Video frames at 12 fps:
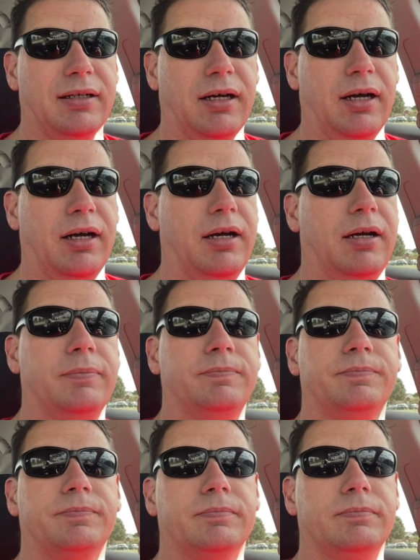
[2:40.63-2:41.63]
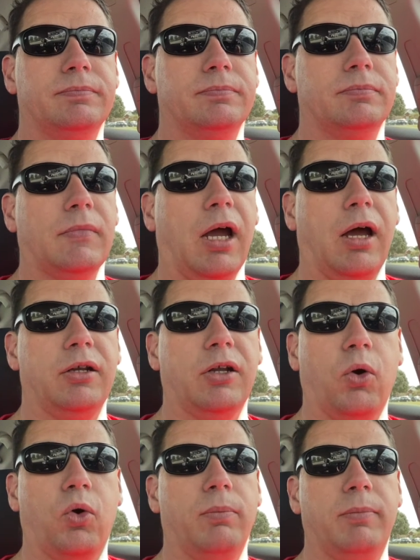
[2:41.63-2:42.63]
I
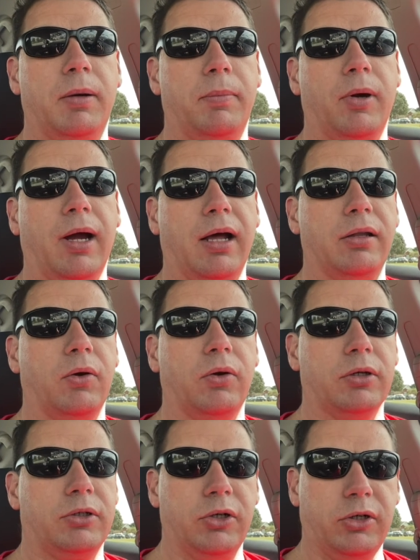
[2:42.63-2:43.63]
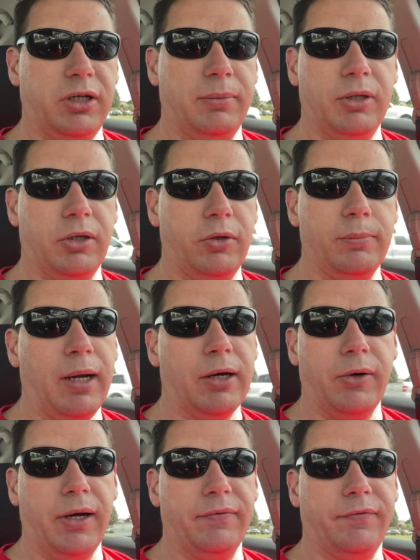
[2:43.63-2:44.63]
don't remember how long it took them to do my
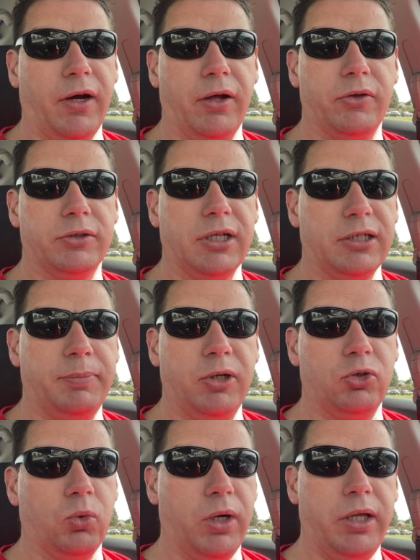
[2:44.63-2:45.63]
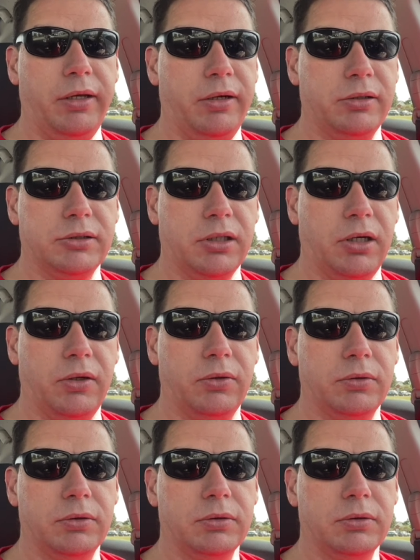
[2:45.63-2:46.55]
grandfather's. That's been 20 years ago.